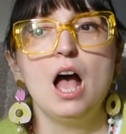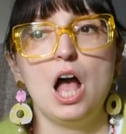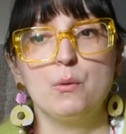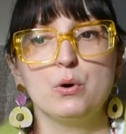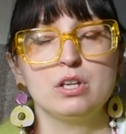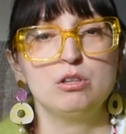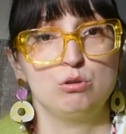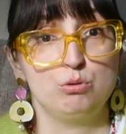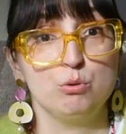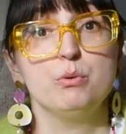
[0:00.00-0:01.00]
I wanted
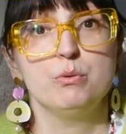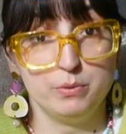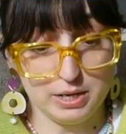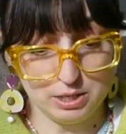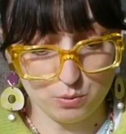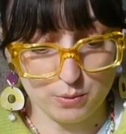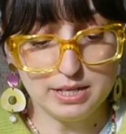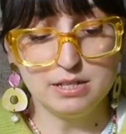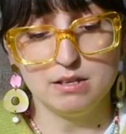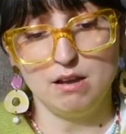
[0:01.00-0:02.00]
to redo
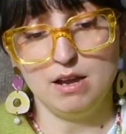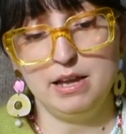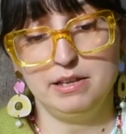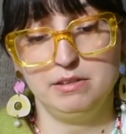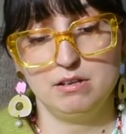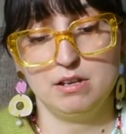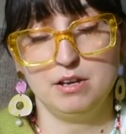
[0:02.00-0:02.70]
it, and